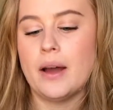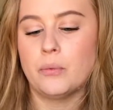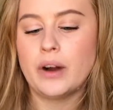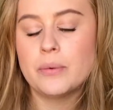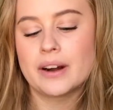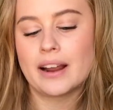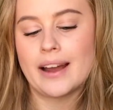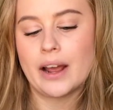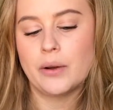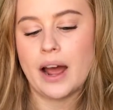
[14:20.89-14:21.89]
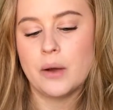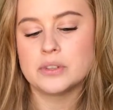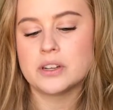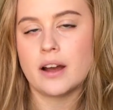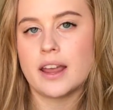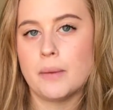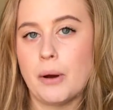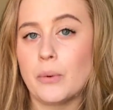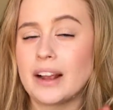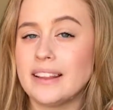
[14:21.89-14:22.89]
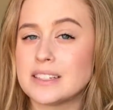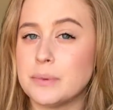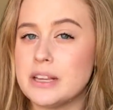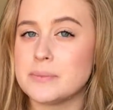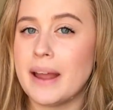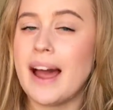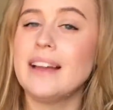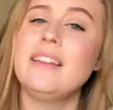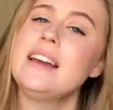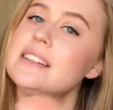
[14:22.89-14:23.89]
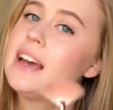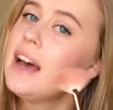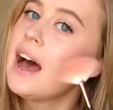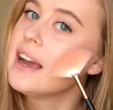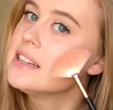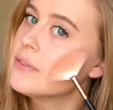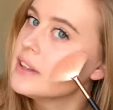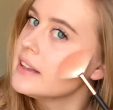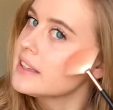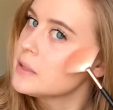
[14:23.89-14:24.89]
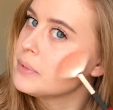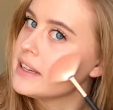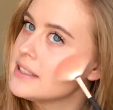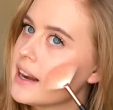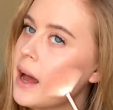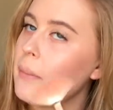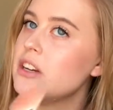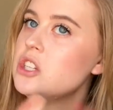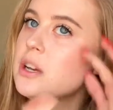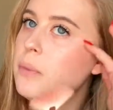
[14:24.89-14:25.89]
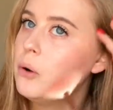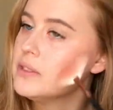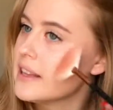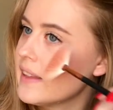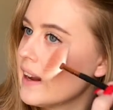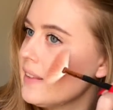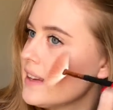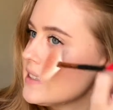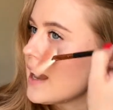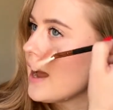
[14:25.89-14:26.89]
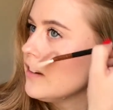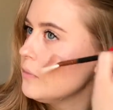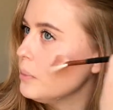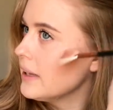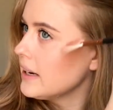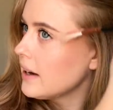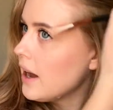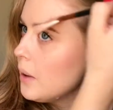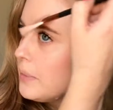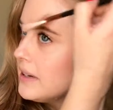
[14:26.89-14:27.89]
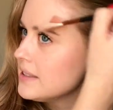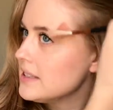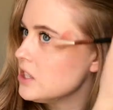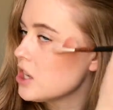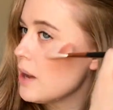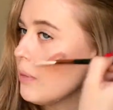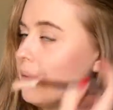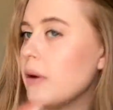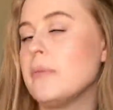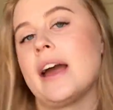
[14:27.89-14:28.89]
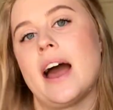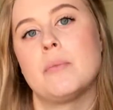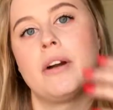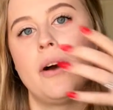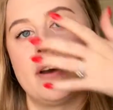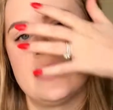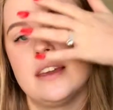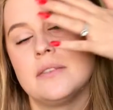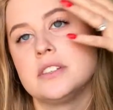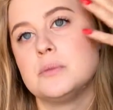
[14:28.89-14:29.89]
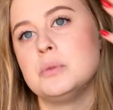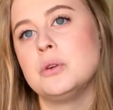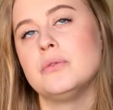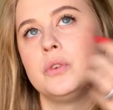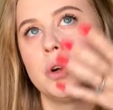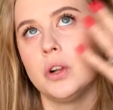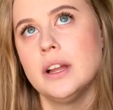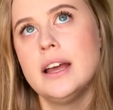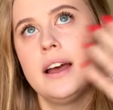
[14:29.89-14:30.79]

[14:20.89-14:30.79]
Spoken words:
Right when it cut out, I was talking about where I like to place my highlight. I definitely like to place it on my cheekbones, and then I like to kind of blend it up in a C shape above my eyebrow. I think it gives this beautiful